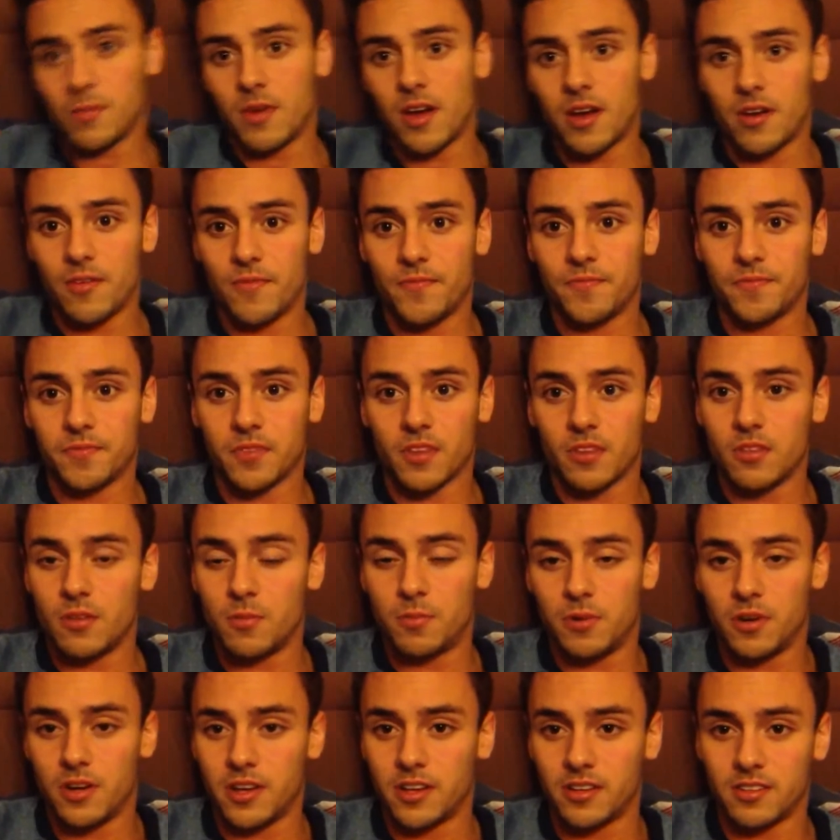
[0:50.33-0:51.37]
about the
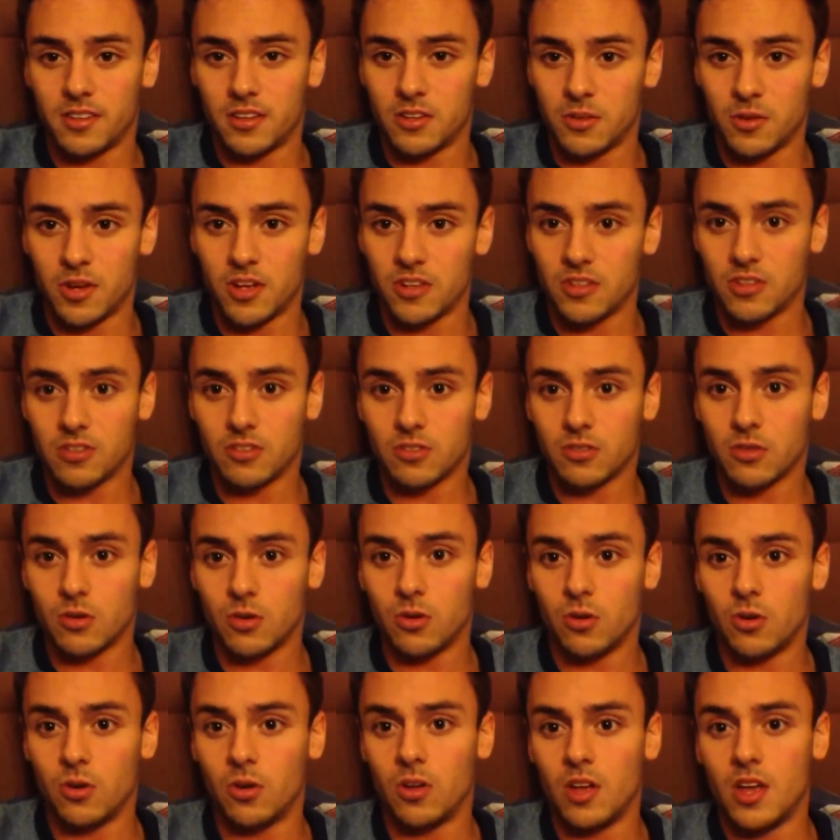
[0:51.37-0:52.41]
bullying situation at
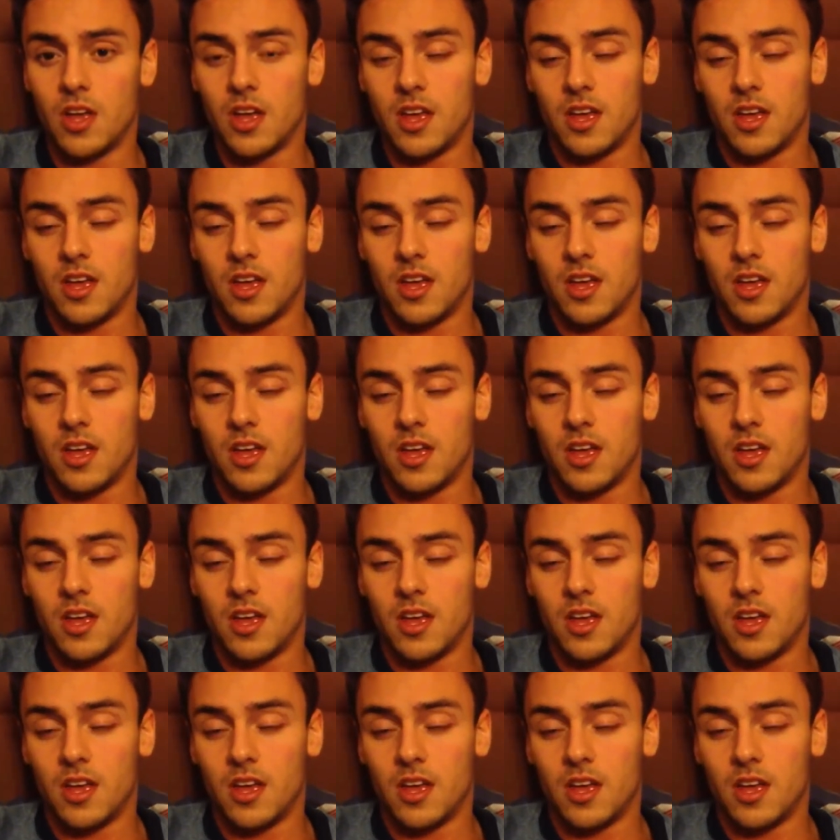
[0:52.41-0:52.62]
school.